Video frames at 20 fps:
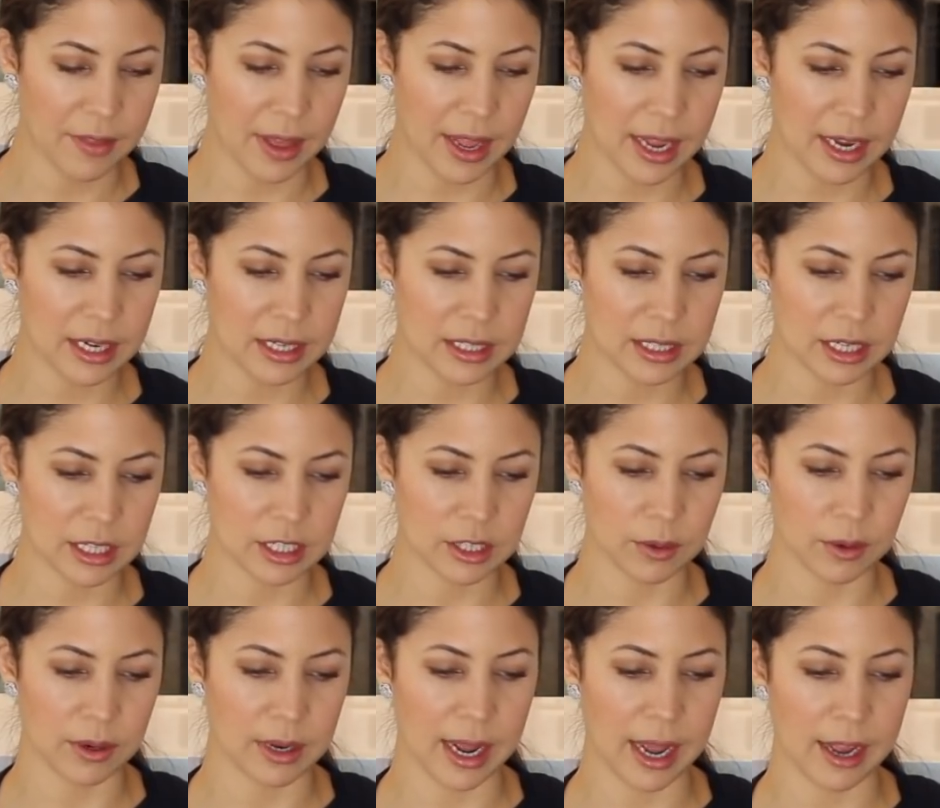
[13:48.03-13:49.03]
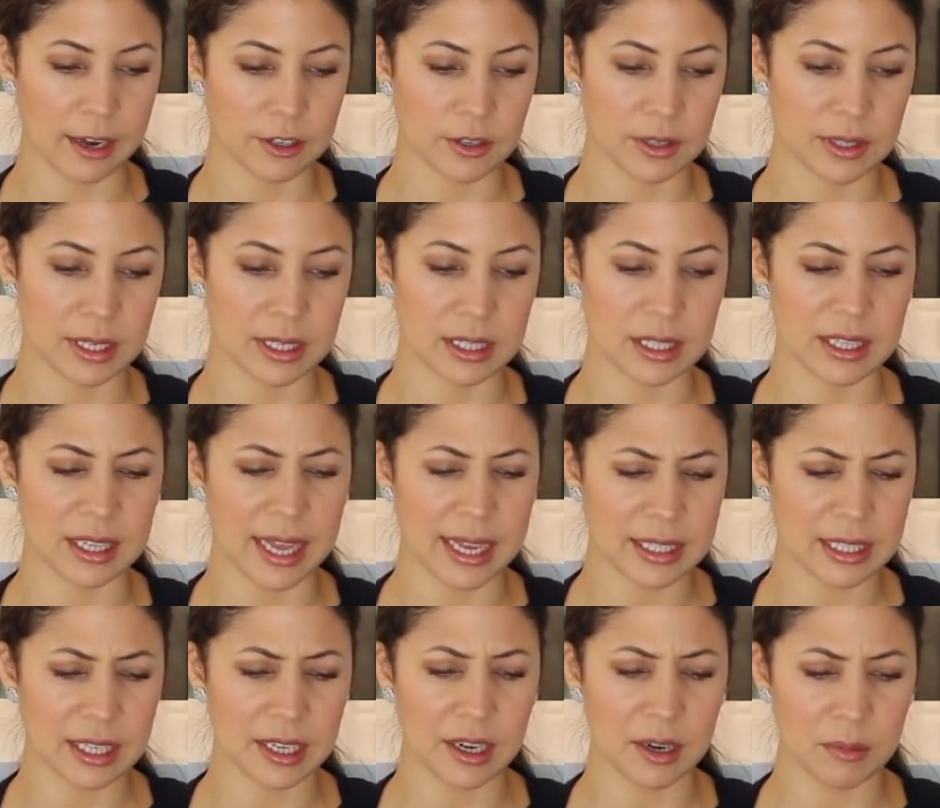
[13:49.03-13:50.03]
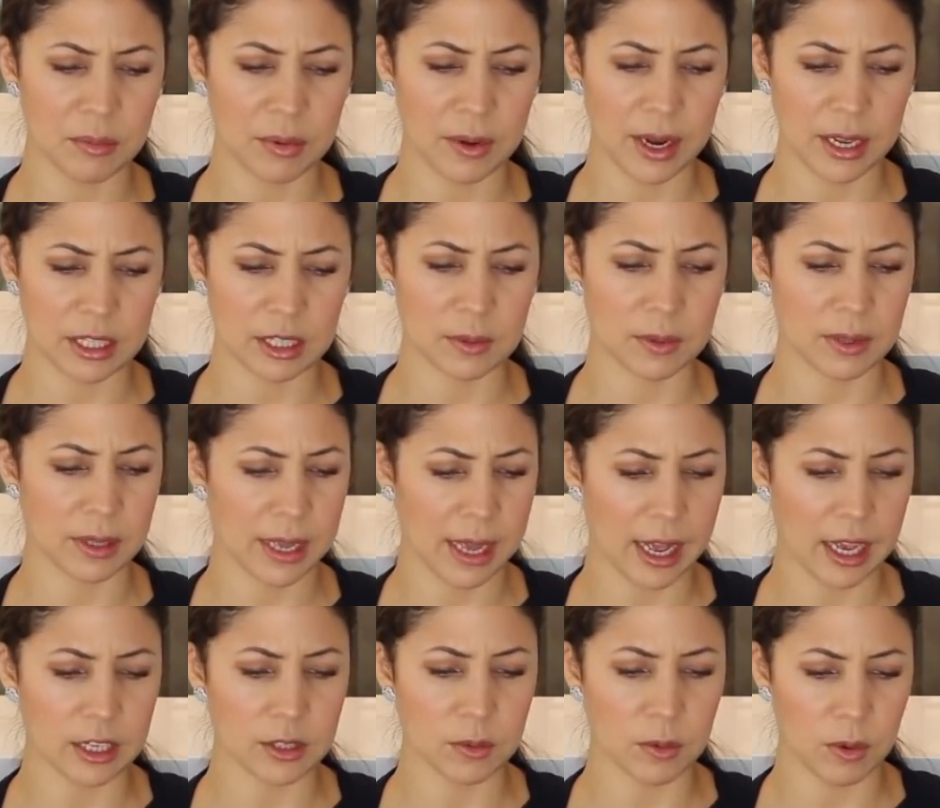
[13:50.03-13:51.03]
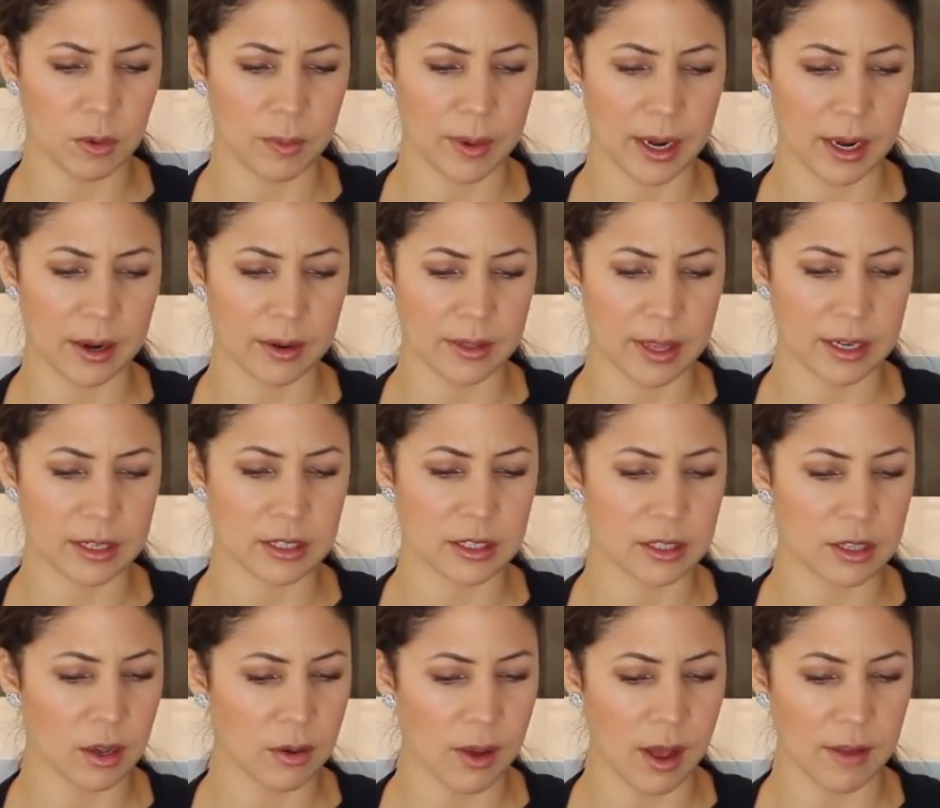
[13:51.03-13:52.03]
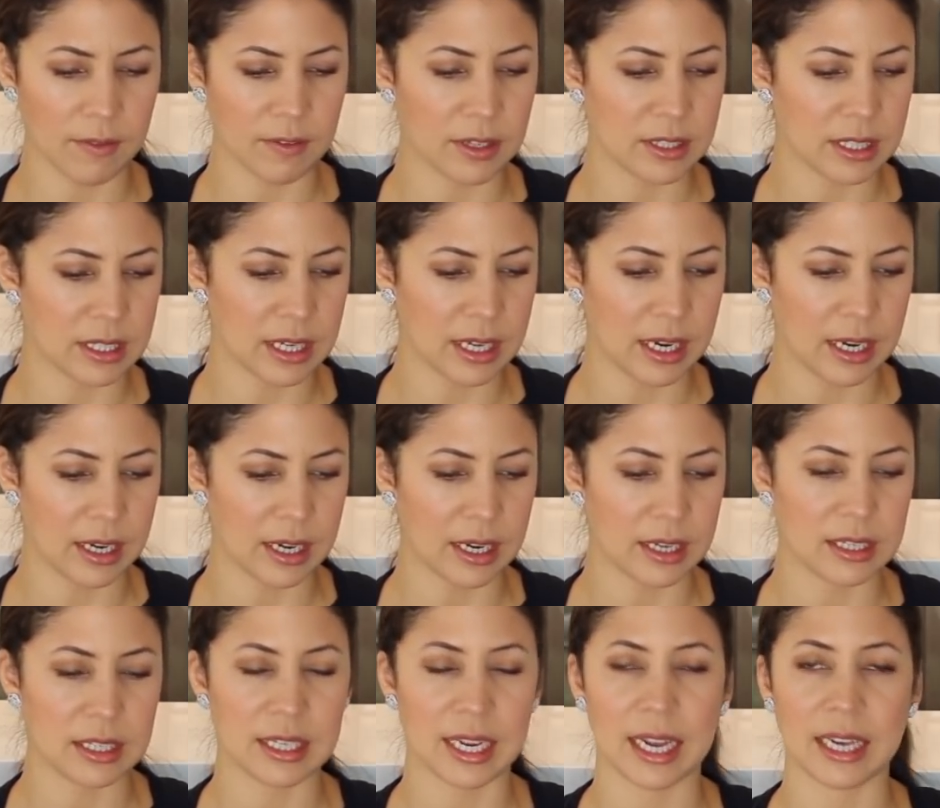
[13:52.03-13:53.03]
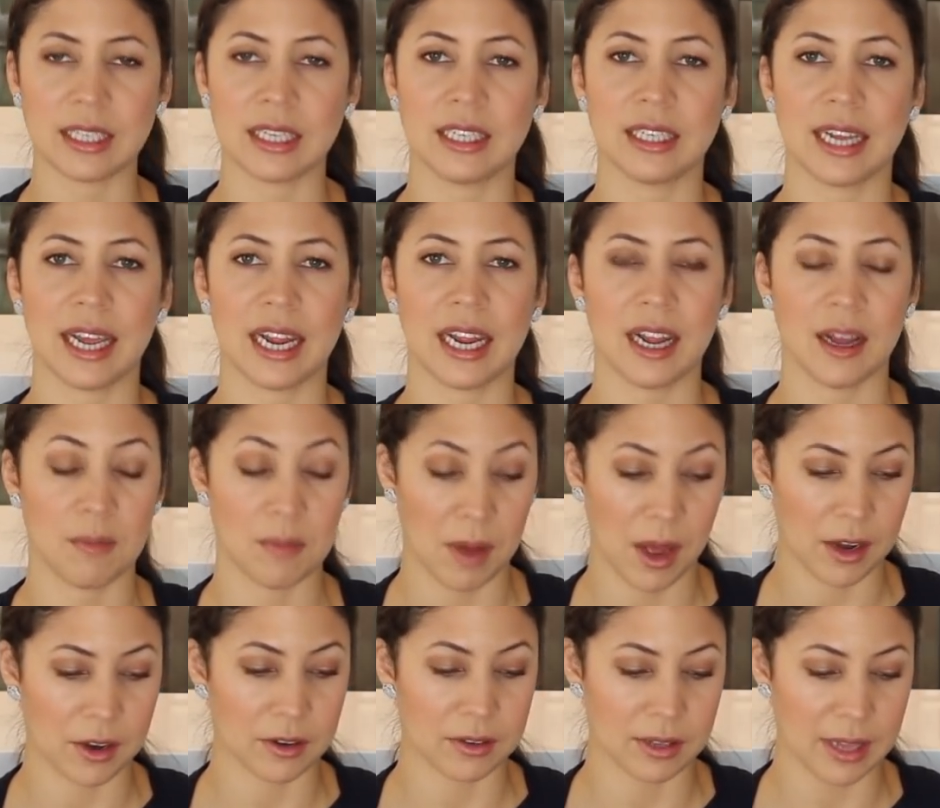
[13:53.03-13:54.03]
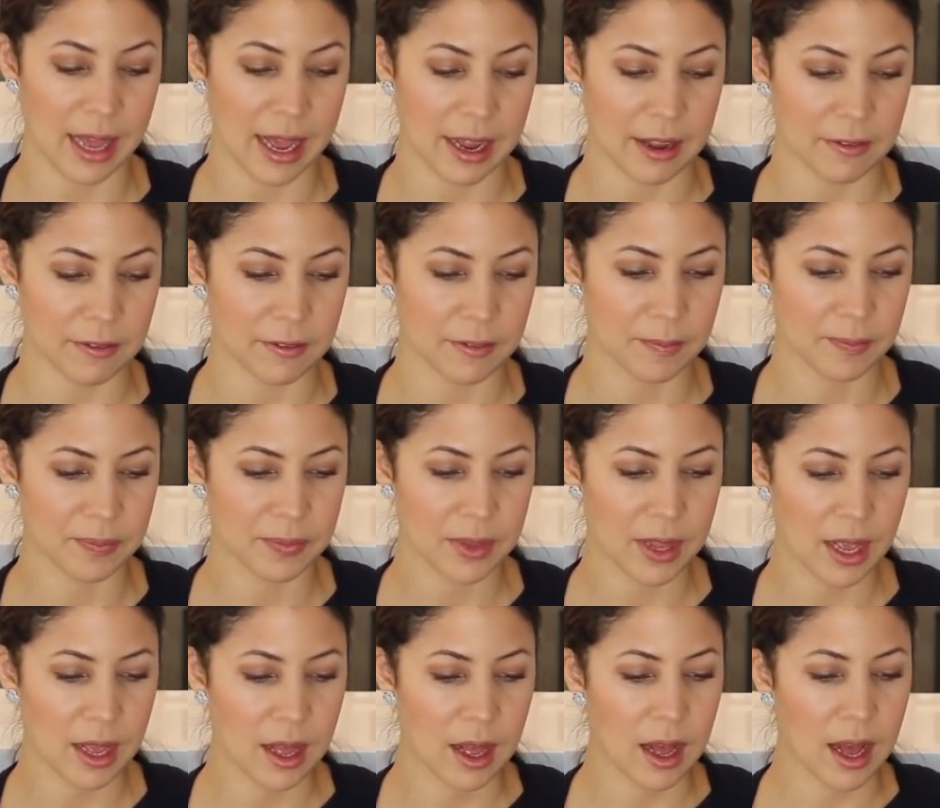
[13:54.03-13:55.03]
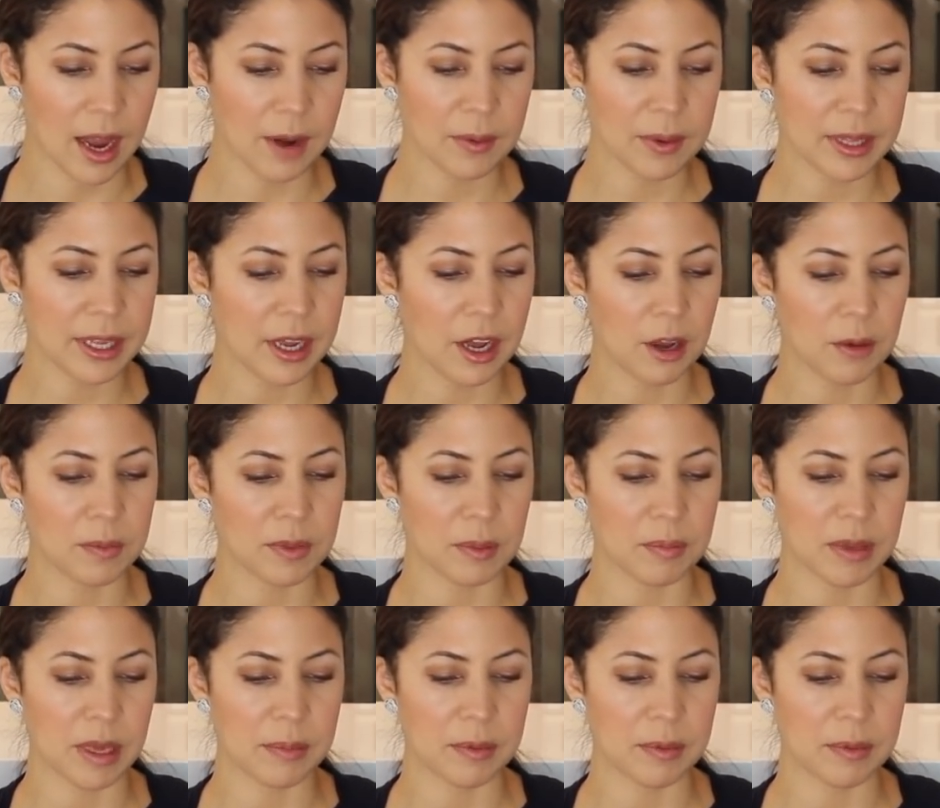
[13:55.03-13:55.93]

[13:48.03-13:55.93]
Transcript: the 86 year old actress is less than impressed with casual wear that is so often seen in day to day modern life life. I really hope that